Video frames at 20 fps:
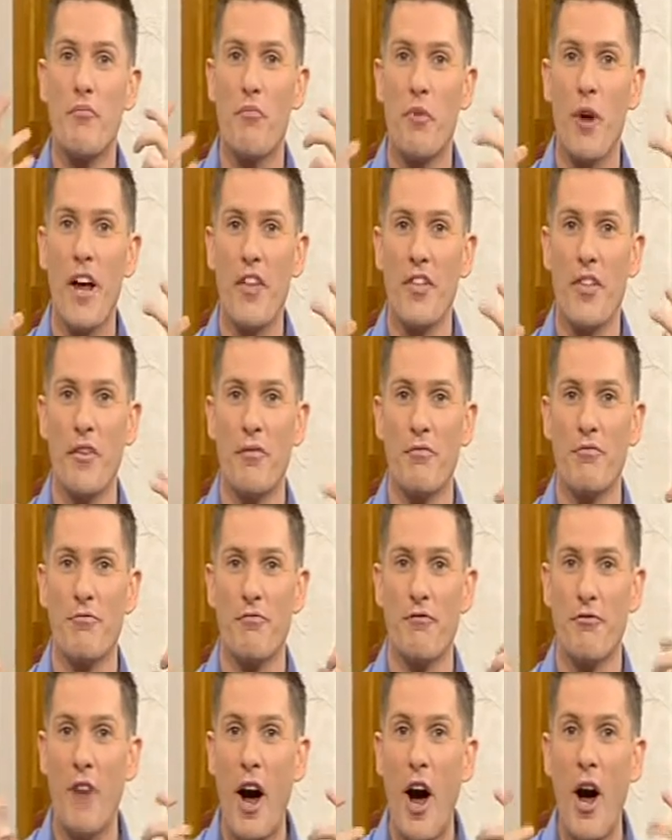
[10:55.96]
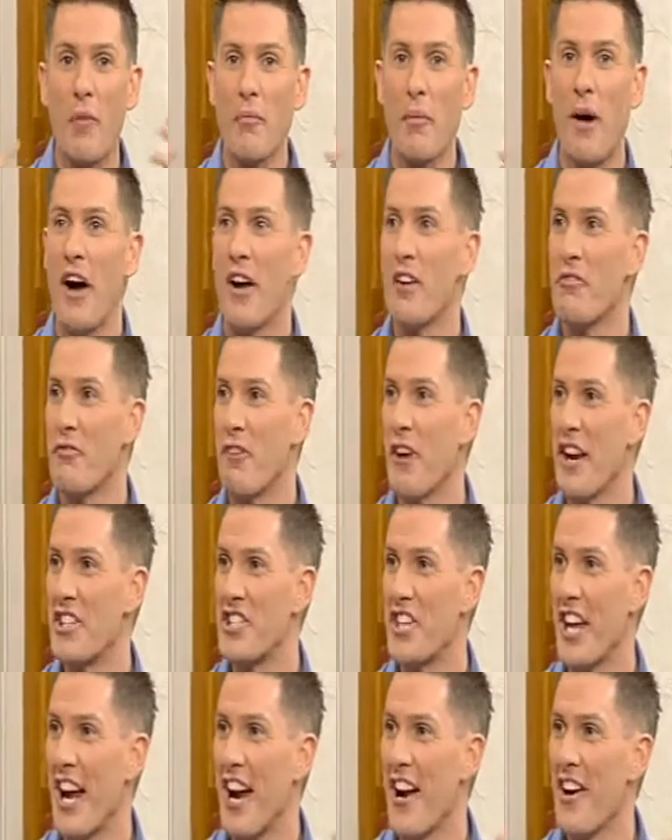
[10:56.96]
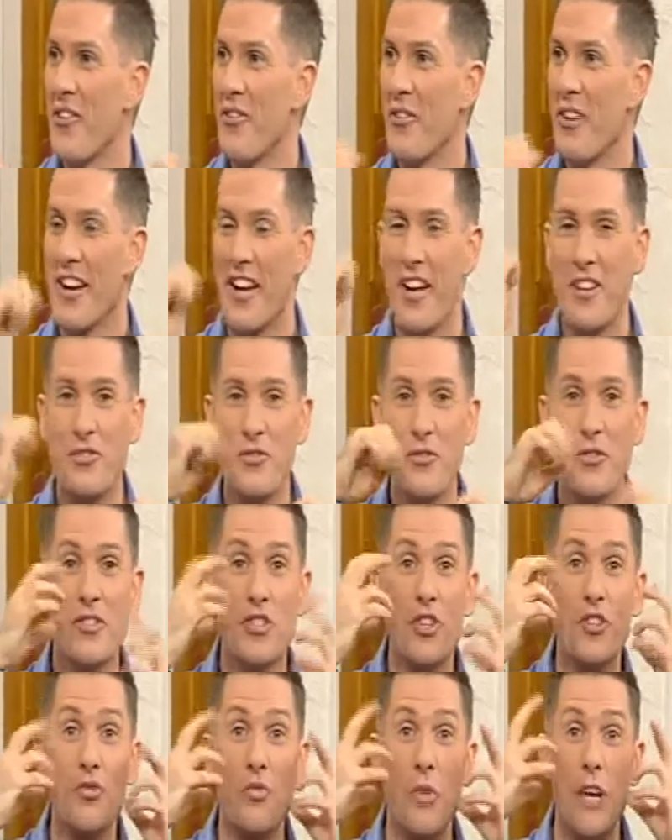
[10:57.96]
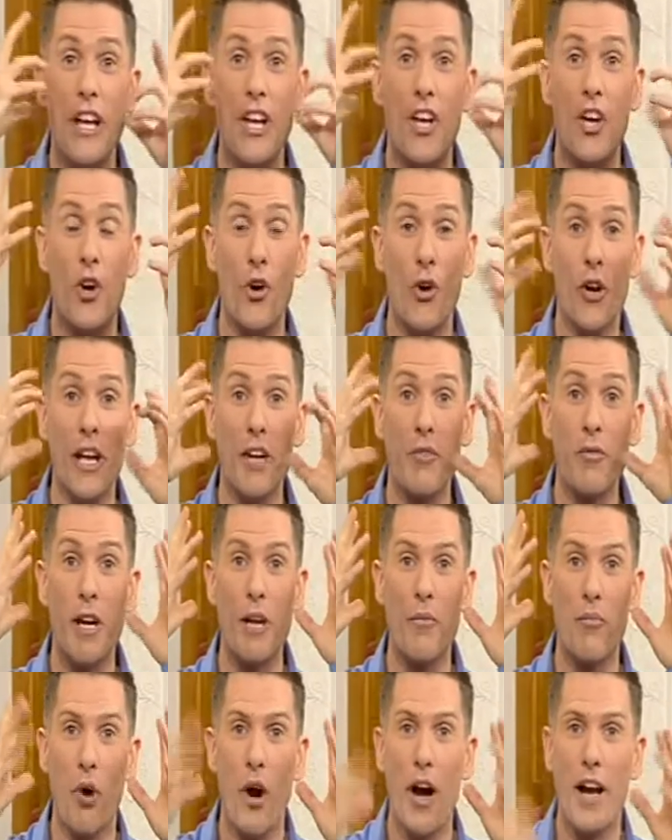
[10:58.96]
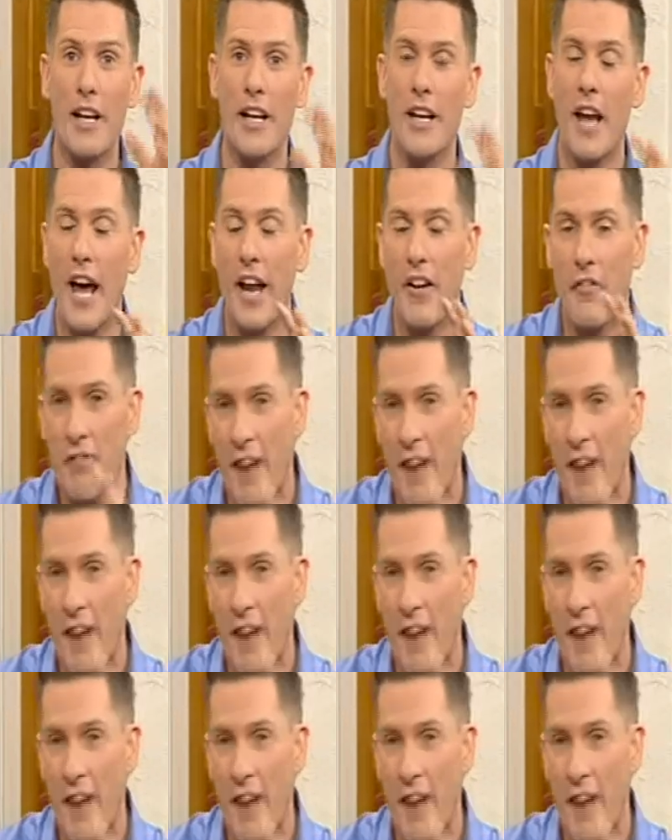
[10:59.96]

breath of alpine fresh air. When it's just really cooling, really brightening. And